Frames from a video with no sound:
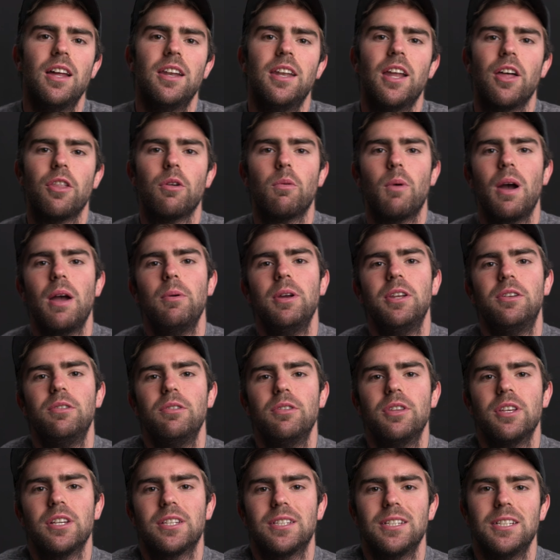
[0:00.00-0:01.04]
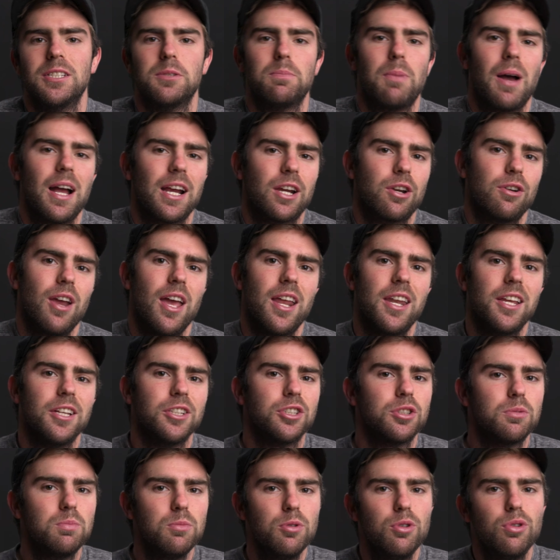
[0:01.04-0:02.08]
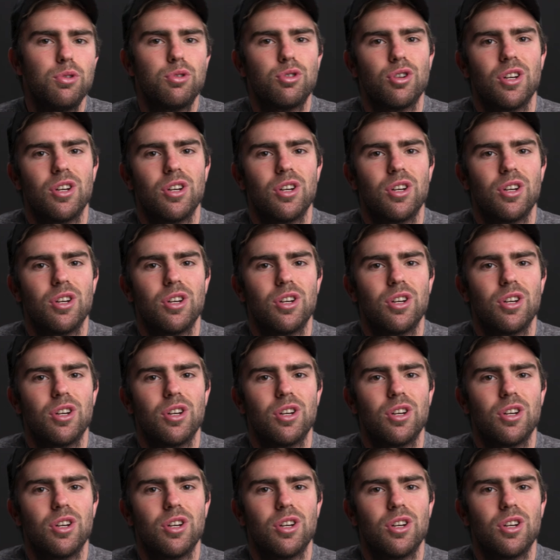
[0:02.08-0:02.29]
Now, the way we do this is by creating smooth